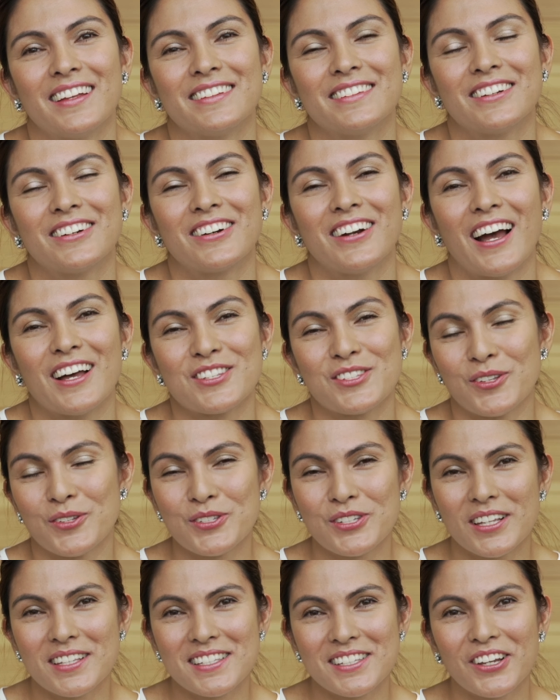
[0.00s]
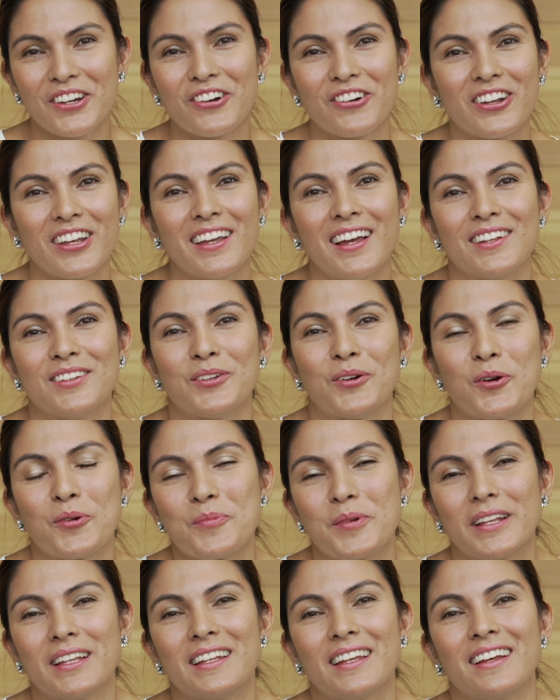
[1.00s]
their associate's degree at
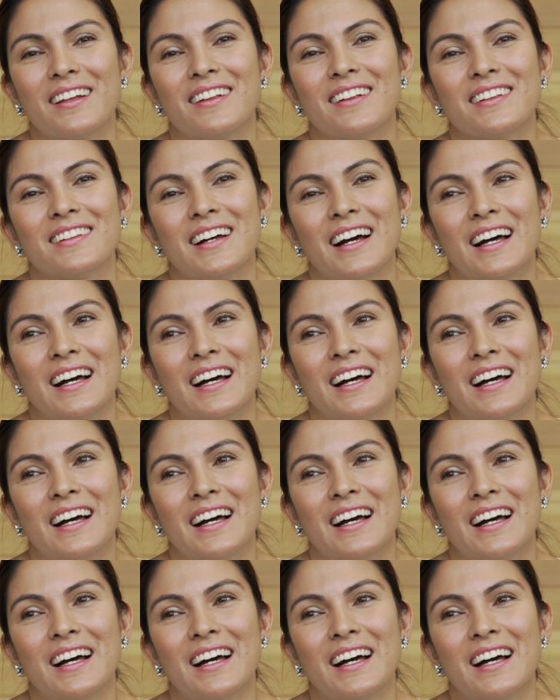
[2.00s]
Normandale.